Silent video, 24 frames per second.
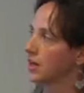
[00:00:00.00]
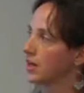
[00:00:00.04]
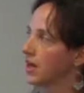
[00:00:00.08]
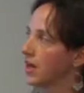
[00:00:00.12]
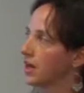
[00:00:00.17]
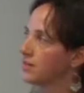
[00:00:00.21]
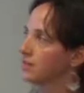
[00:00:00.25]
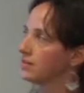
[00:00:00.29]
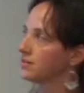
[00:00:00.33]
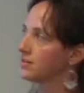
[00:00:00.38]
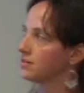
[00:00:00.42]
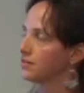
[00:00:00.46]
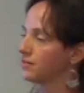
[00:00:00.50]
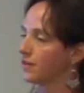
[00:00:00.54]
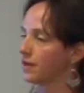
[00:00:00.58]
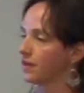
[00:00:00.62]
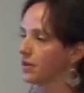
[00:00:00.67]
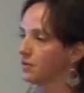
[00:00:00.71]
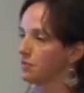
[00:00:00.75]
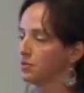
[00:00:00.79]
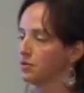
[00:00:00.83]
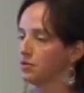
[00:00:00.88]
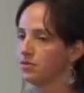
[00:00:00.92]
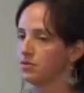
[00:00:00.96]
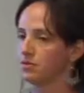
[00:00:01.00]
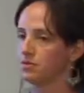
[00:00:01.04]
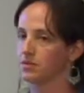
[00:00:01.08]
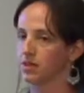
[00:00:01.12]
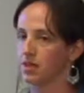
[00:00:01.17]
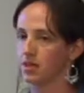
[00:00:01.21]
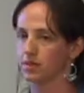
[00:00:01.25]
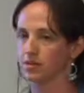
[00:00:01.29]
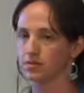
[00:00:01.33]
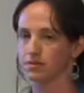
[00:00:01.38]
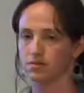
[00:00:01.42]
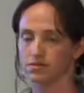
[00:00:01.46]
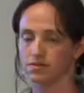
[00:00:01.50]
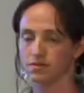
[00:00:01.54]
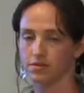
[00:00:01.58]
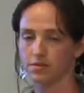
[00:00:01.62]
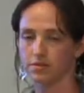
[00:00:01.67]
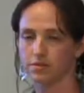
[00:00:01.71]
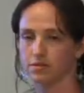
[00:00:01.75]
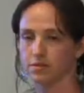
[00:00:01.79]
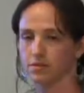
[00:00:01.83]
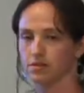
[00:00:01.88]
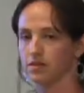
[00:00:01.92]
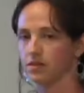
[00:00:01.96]
I had to develop a new data
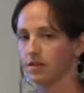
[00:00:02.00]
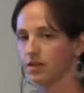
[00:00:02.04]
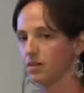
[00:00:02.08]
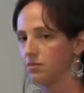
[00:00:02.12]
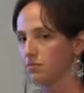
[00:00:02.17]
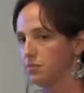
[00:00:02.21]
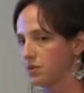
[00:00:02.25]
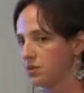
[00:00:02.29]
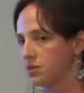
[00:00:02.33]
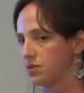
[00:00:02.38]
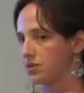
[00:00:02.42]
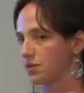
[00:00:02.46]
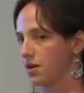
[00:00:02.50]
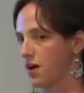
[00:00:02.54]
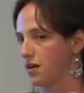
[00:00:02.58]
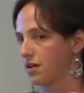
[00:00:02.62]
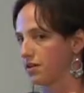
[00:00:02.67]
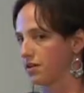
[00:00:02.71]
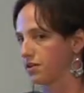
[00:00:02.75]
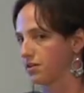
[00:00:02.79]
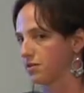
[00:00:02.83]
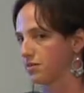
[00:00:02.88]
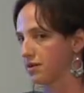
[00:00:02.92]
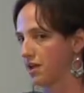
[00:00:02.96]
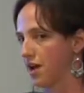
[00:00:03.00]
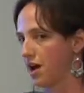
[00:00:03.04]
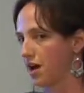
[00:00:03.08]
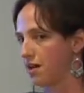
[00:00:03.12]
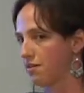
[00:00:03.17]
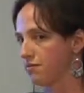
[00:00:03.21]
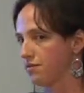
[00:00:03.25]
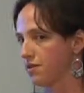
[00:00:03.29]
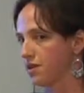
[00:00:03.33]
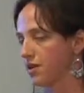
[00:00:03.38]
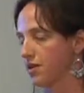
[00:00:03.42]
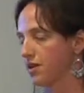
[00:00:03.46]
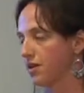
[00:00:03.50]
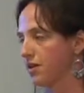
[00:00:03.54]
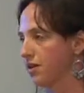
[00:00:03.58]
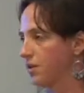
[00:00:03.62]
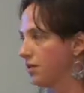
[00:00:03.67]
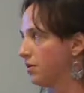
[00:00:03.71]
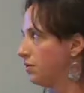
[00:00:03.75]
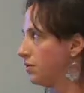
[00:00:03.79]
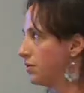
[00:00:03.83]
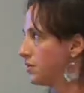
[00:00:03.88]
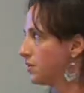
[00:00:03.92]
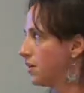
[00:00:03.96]
source. So in Mill Scholars, we have
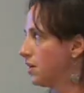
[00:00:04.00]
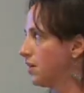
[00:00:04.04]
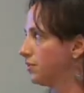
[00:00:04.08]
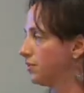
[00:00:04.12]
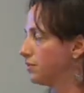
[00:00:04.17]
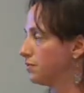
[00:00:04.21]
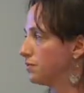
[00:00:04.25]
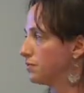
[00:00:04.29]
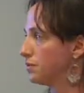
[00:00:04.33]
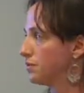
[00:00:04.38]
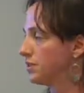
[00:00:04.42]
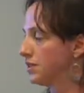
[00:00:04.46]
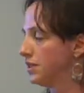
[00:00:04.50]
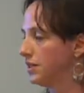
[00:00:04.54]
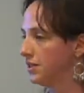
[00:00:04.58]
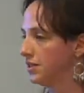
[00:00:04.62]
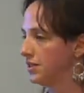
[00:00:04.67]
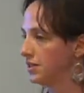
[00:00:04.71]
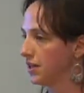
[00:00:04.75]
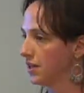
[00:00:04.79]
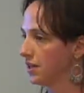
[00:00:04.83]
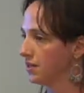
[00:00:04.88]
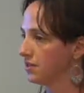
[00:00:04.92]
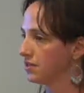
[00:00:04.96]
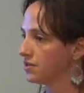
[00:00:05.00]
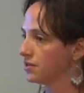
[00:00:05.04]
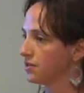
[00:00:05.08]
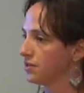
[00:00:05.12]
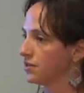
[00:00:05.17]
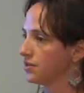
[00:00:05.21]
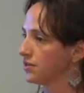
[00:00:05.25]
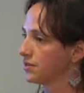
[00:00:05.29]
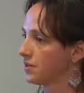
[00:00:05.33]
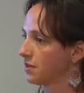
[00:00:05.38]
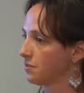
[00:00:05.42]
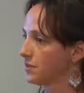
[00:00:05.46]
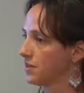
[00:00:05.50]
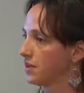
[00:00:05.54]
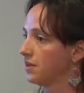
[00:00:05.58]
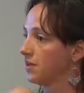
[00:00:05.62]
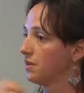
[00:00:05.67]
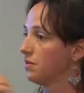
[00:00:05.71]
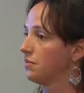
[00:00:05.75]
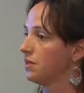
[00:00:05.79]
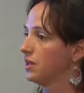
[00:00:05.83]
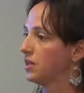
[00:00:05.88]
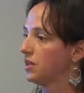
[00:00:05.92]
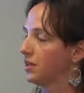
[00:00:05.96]
what's called a routine data source, something
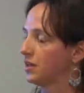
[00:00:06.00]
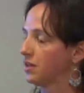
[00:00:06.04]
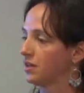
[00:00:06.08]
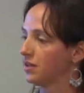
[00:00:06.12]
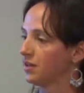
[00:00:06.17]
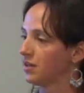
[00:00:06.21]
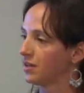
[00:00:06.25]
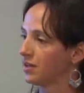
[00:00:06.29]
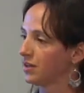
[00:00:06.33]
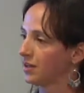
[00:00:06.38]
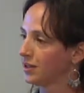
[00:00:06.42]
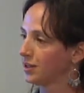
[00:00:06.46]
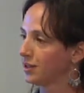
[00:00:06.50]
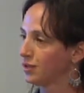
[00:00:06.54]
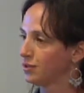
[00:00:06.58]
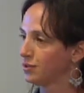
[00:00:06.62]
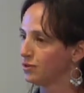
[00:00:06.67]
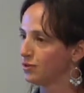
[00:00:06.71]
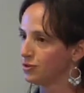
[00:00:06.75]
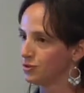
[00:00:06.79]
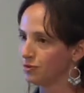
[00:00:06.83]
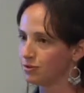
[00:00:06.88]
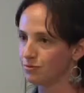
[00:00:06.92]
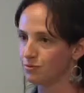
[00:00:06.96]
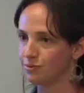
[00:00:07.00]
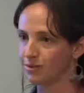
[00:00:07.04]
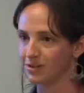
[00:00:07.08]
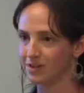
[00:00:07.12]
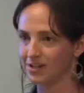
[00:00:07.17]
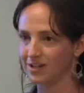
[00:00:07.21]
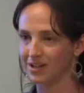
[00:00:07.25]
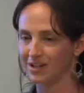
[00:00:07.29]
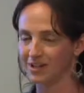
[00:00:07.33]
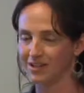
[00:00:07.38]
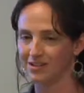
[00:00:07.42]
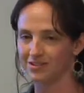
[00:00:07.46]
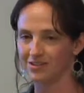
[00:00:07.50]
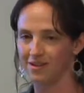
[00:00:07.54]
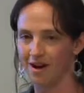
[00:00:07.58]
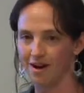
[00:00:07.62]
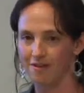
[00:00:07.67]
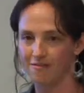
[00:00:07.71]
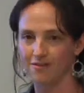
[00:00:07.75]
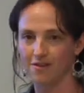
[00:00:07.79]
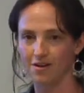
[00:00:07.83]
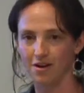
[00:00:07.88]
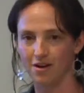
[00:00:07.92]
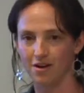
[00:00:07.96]
that we can do with the kids
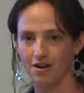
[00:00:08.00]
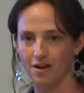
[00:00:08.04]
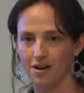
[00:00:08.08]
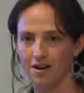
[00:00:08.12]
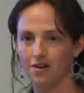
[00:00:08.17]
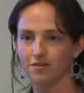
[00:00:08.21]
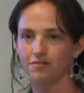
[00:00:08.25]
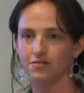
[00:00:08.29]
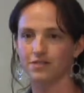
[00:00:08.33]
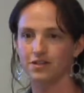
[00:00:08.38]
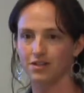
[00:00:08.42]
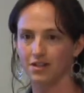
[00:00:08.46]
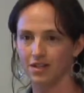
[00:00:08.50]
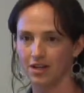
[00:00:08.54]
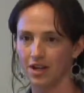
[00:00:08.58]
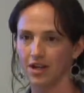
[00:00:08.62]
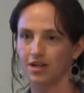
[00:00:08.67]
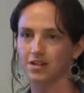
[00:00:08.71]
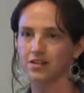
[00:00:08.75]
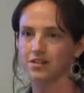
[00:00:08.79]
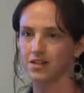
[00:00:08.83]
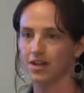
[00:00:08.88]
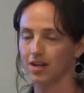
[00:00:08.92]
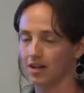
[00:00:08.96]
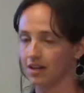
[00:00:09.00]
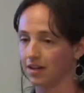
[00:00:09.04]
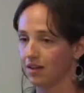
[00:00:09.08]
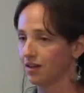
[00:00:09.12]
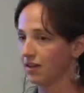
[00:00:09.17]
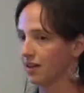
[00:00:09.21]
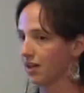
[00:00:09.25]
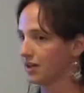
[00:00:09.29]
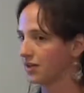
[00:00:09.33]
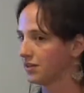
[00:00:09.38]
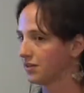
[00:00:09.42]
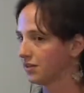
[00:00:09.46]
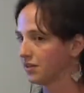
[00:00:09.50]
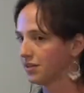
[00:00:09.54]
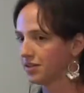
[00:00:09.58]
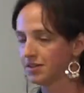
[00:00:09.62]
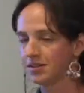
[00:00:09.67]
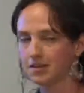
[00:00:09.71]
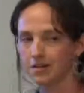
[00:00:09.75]
often enough to get data like